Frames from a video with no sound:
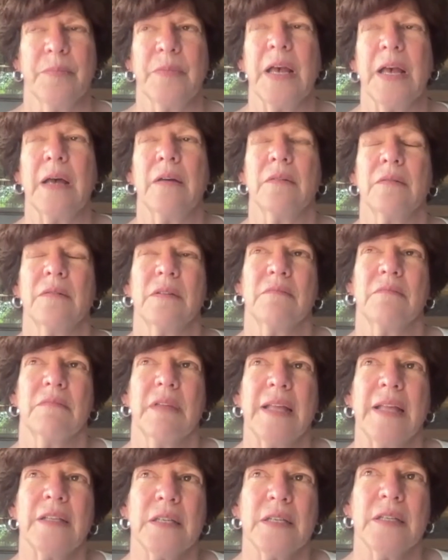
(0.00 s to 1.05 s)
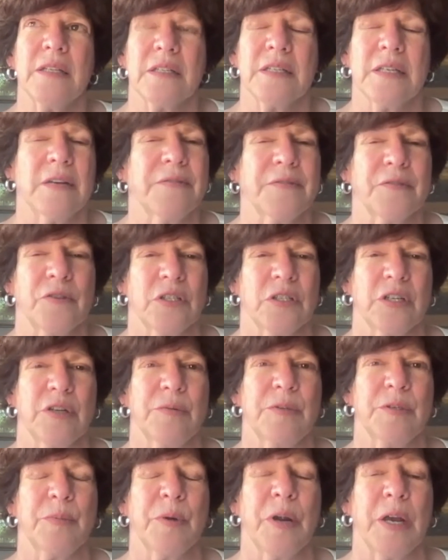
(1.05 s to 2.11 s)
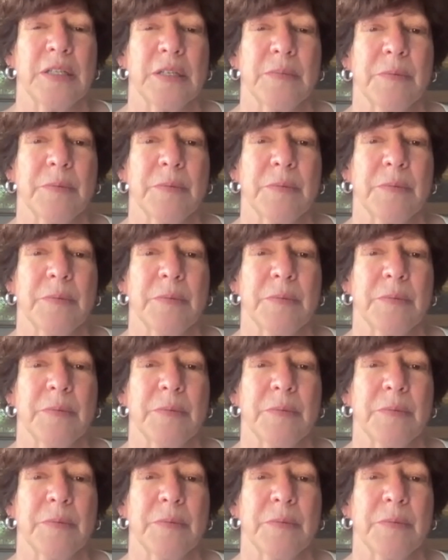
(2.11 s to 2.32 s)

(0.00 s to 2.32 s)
Now, that in itself is not terribly surprising,